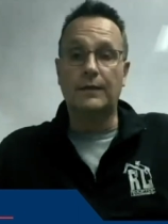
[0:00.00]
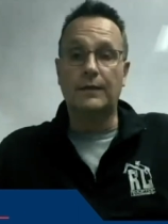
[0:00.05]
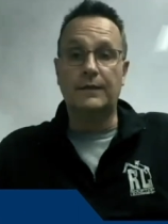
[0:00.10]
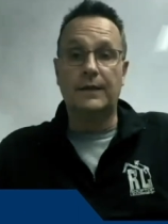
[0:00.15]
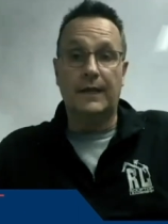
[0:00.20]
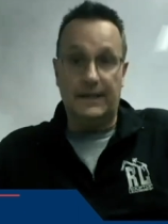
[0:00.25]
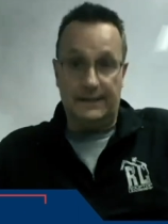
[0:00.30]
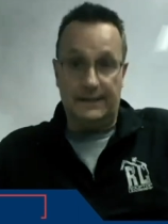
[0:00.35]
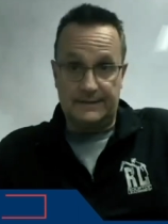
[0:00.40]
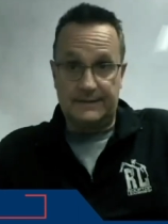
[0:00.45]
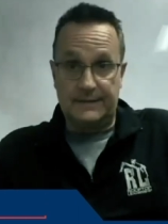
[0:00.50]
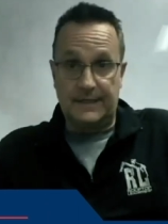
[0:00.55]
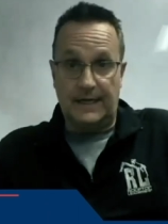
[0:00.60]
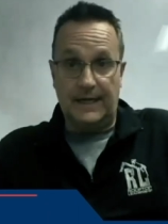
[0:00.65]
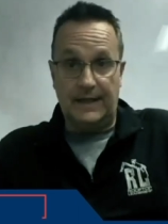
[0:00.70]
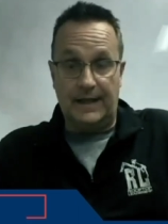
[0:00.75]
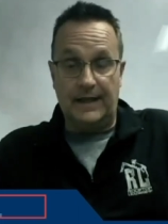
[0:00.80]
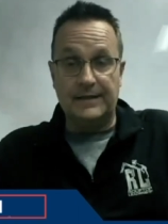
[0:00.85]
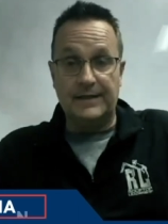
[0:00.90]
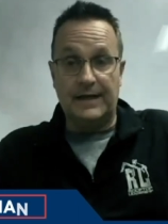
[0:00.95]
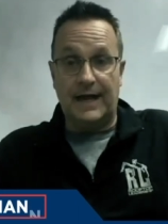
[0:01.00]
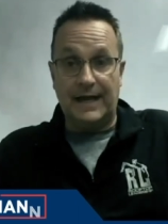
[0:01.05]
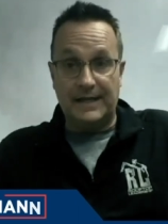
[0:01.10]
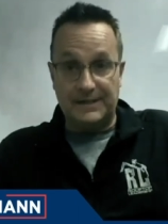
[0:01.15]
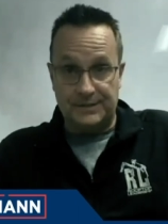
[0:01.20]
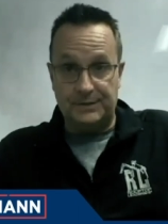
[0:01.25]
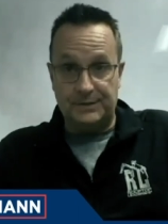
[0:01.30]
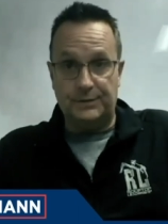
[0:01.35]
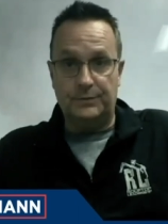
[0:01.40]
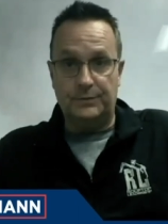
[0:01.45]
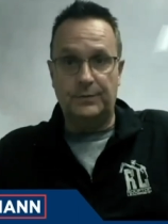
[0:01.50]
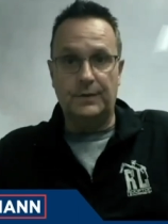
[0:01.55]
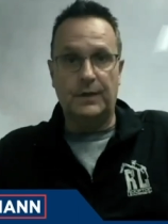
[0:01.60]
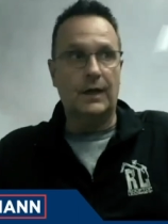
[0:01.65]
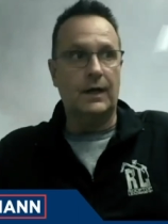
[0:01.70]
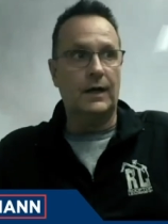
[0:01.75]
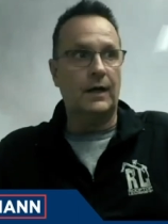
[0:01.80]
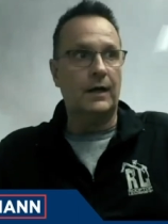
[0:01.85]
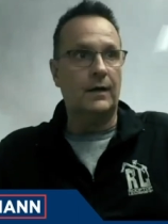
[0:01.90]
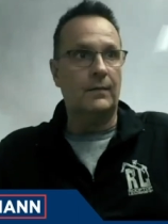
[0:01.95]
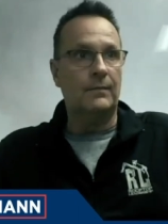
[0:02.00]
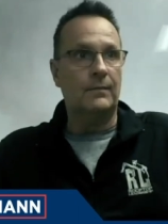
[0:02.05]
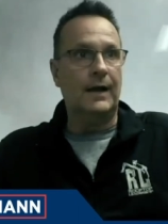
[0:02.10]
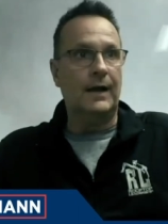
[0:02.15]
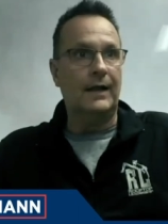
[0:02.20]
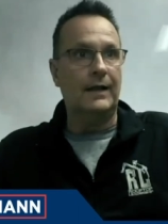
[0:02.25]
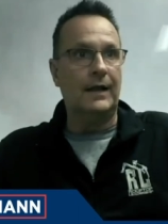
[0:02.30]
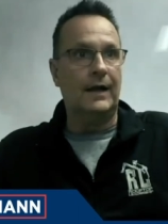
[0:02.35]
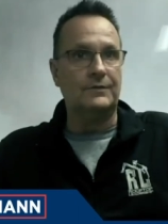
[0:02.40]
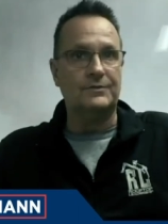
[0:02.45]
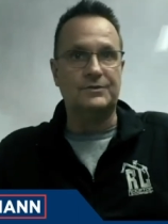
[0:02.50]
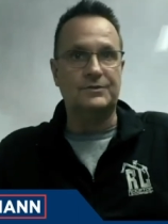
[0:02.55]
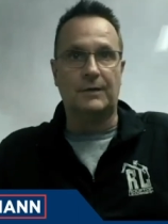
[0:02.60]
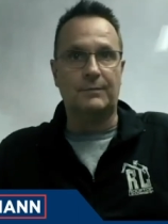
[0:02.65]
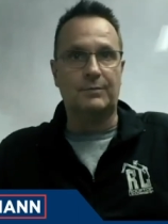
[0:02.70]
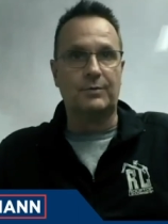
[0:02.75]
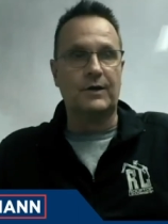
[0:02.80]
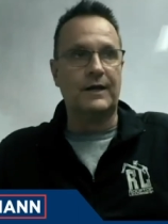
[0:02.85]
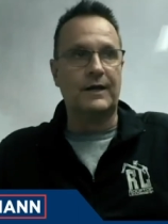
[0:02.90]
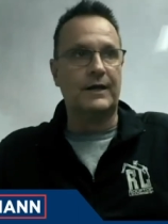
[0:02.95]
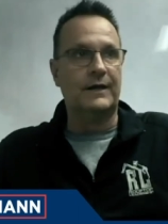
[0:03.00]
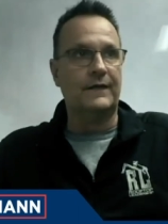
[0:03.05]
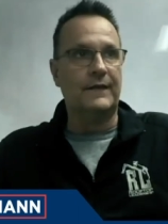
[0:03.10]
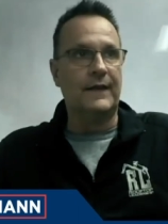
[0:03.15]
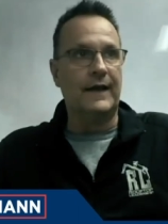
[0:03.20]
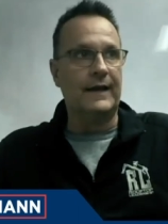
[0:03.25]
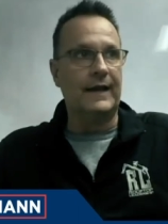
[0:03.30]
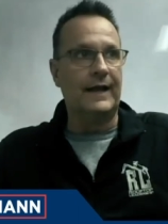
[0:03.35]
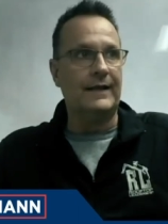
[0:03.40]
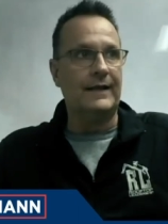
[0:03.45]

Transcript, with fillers: yes, I, I, I do. Um, I, will jump right into that.